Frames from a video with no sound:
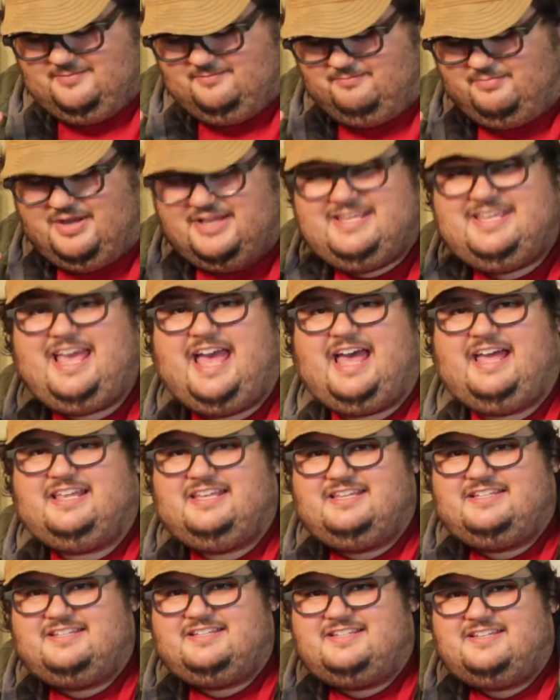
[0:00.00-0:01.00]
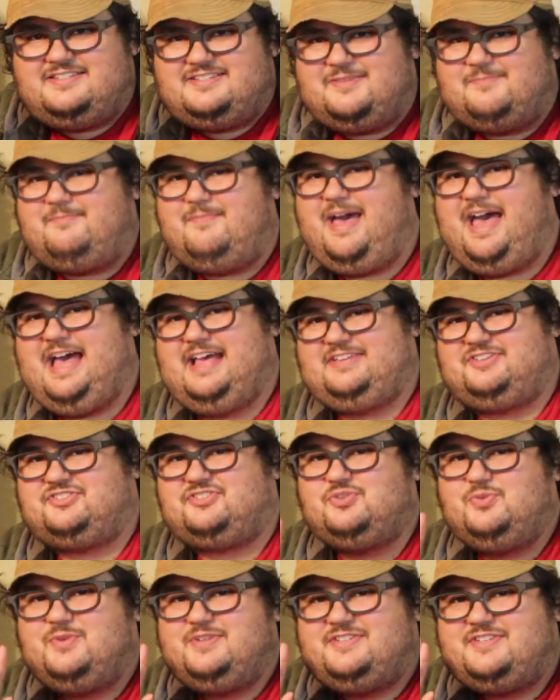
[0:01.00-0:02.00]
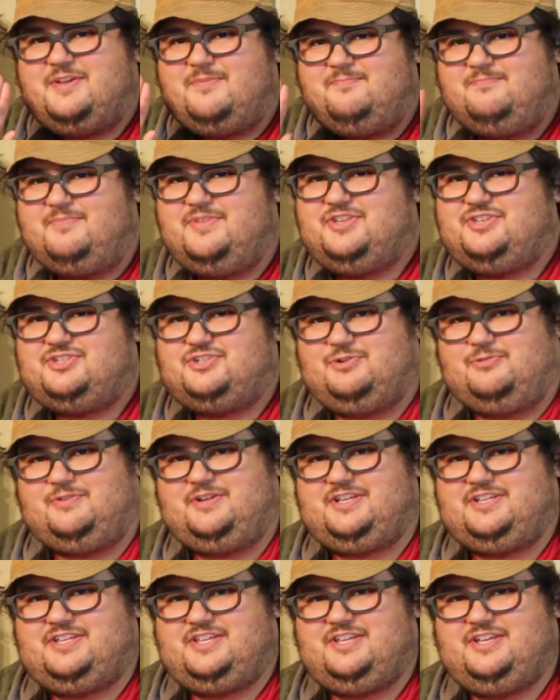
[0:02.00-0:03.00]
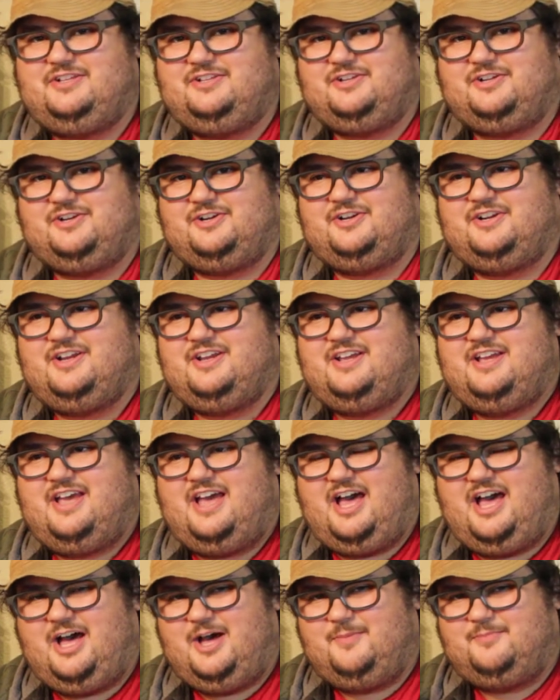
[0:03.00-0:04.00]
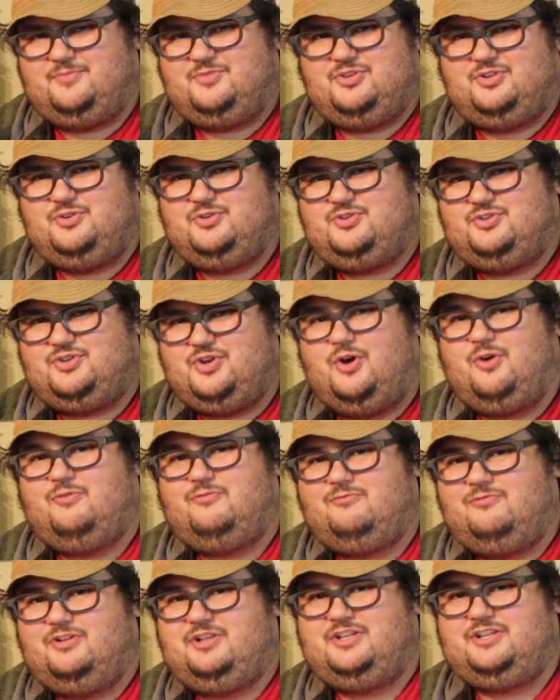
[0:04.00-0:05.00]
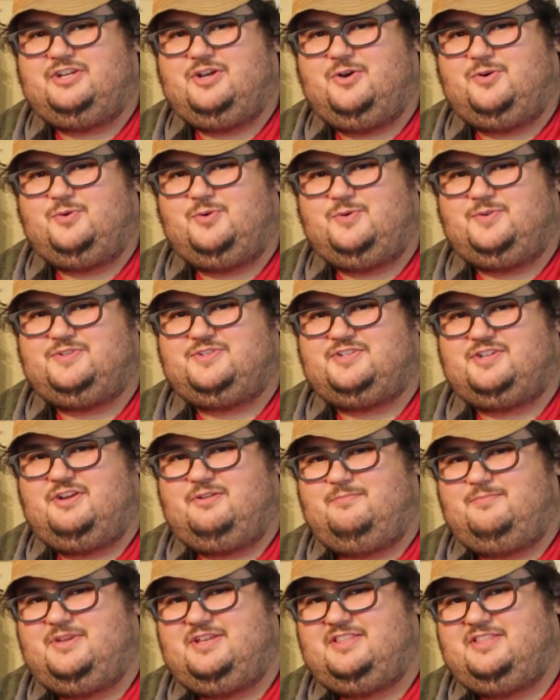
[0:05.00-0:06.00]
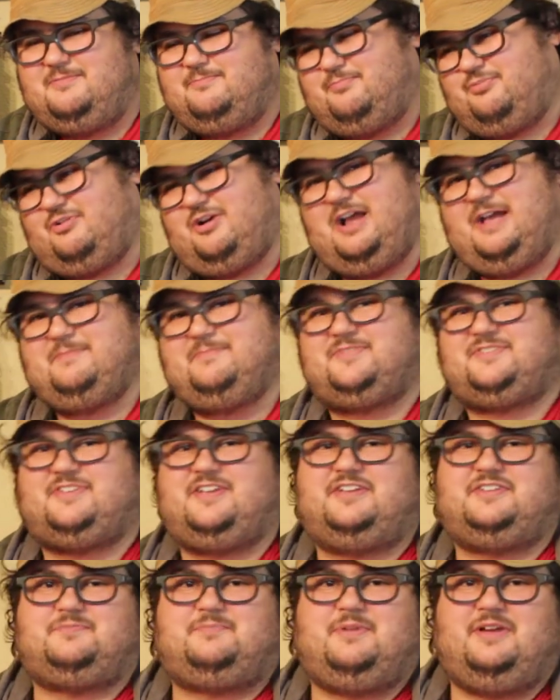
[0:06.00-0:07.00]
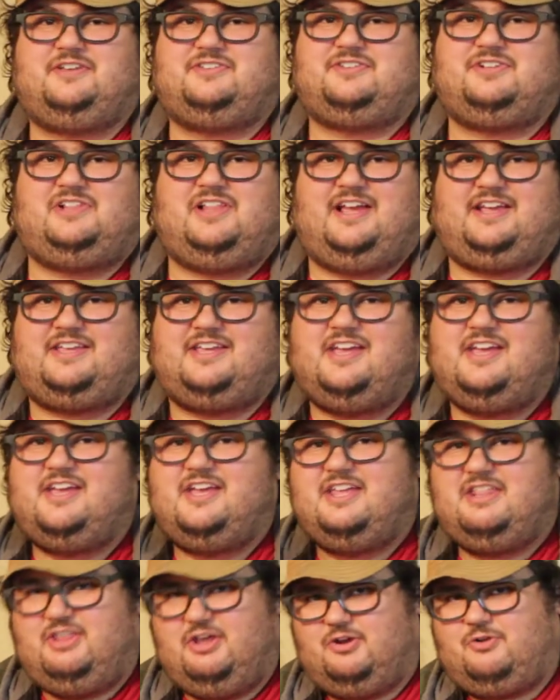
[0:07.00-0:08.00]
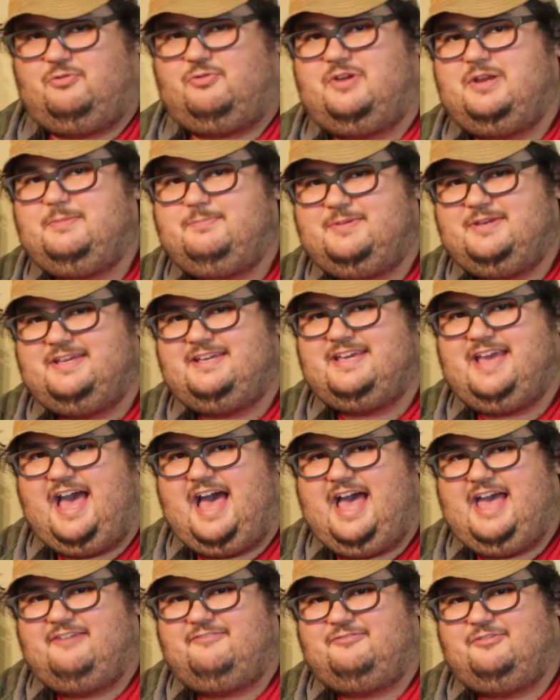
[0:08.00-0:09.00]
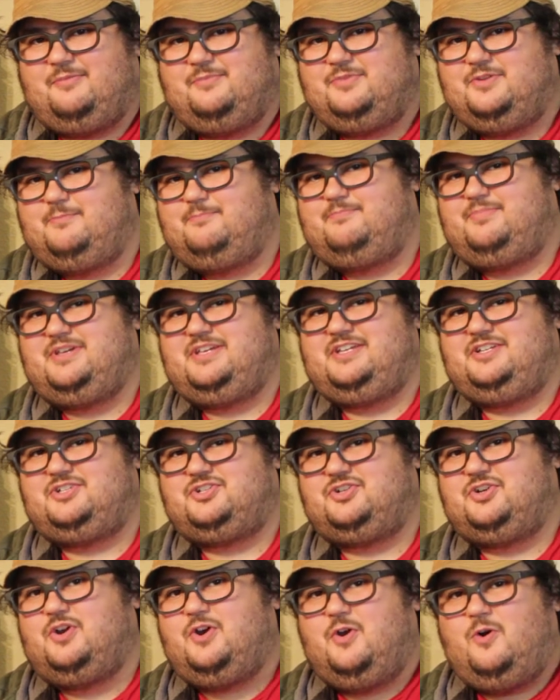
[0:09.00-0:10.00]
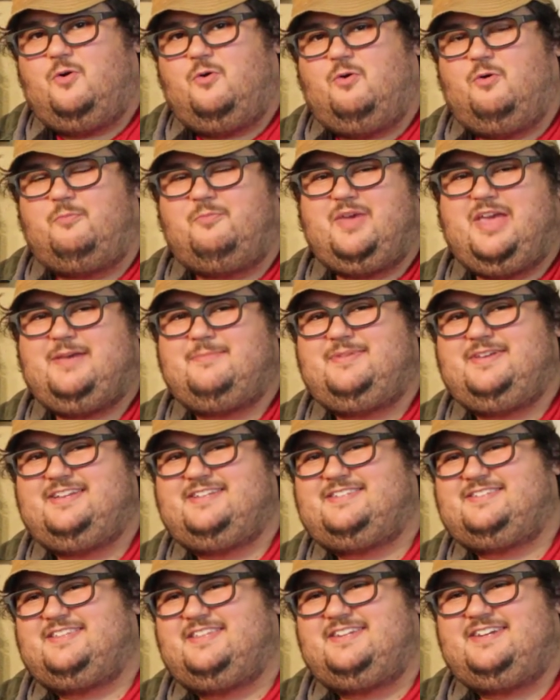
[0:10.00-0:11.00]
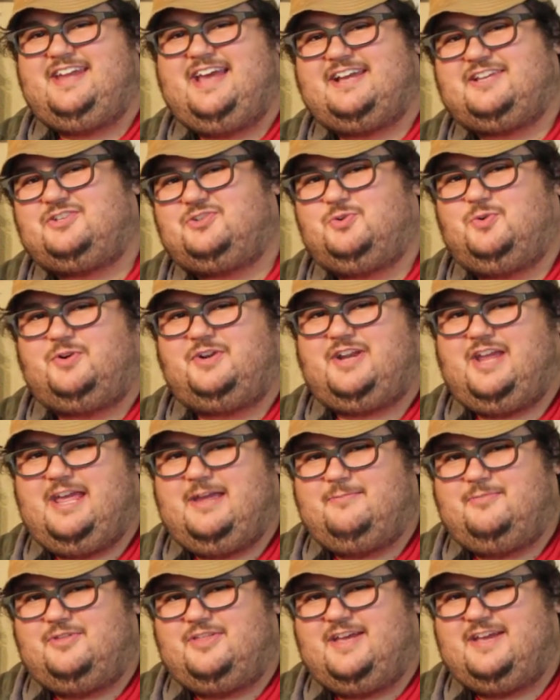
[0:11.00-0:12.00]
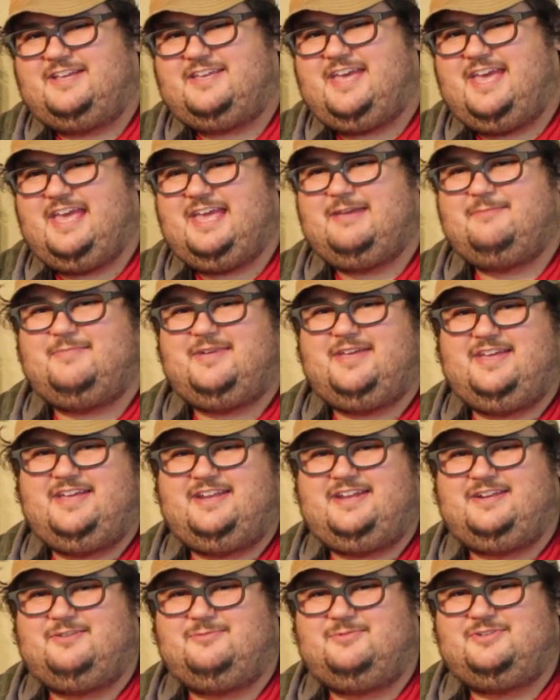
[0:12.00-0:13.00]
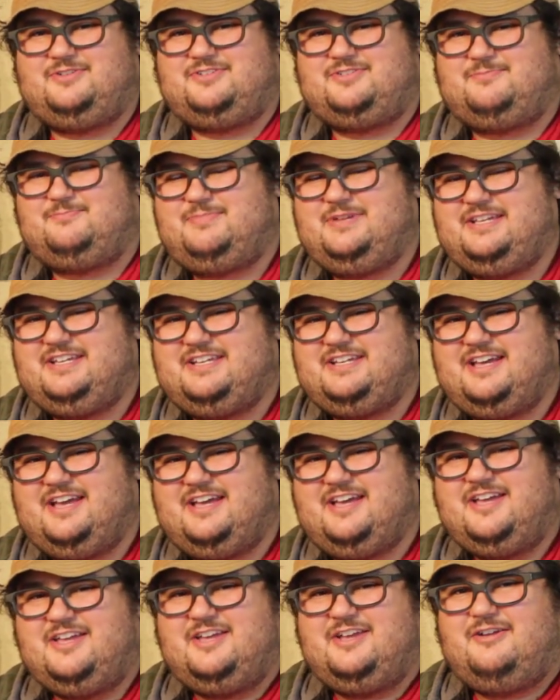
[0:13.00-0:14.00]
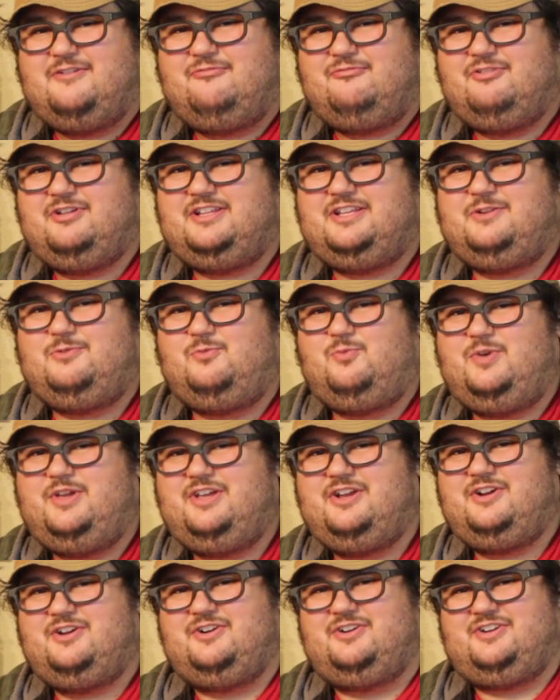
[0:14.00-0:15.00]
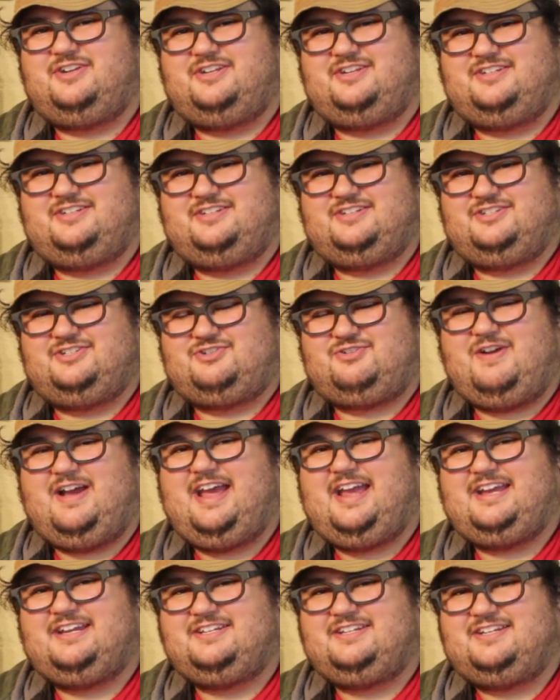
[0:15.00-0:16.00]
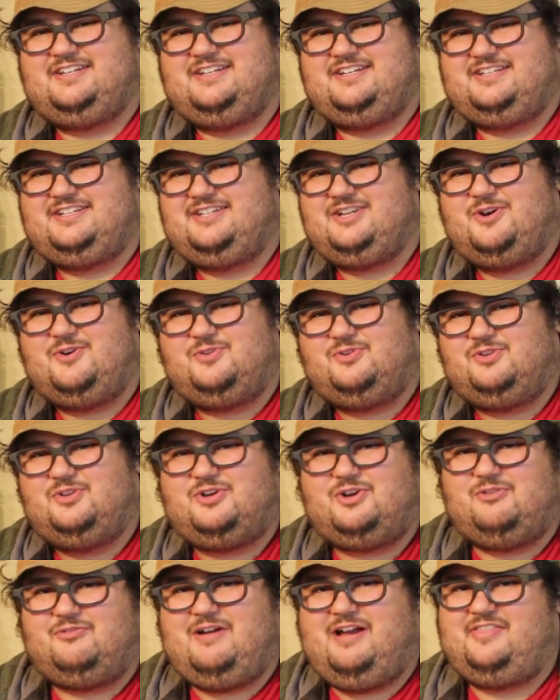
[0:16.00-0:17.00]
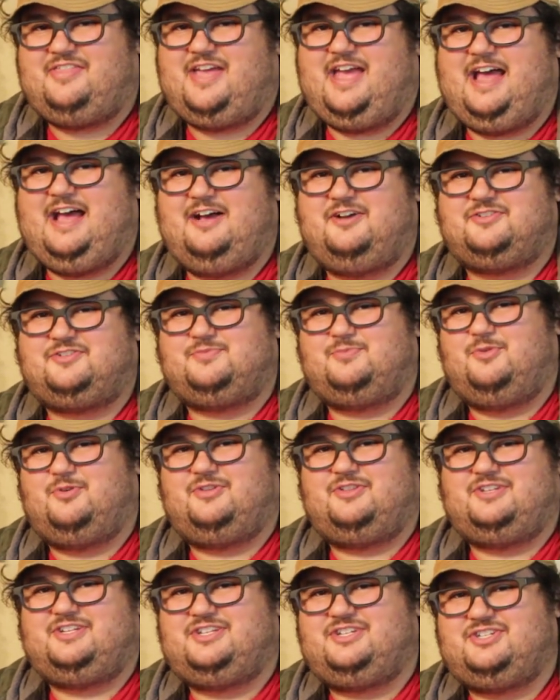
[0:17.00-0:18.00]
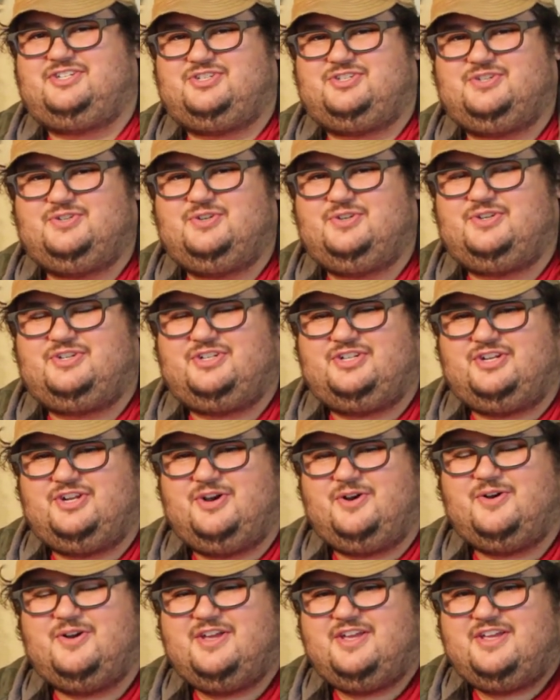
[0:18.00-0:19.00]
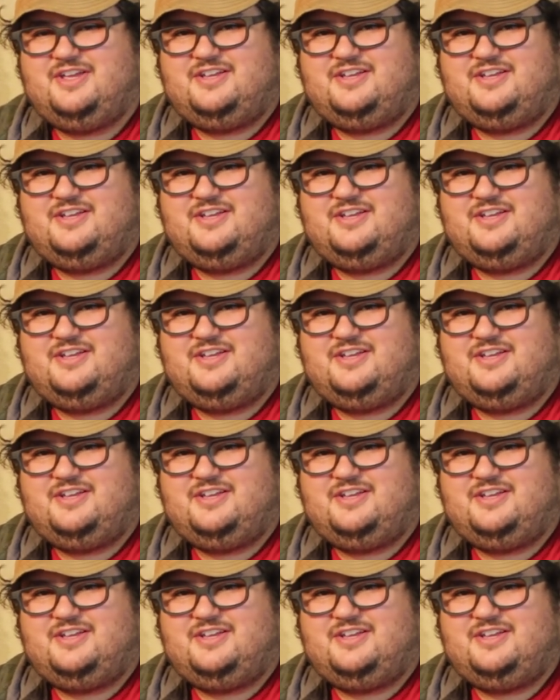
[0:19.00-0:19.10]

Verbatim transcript: But yeah, it, it's a mask, so it's a mystery killer. Um, you don't really know who it's going to be. The prime suspects are like the creepy guy from the beach, or maybe it's the next door neighbor that came in and was being a really weird and trying to, you know, look around the house more than he should, you know?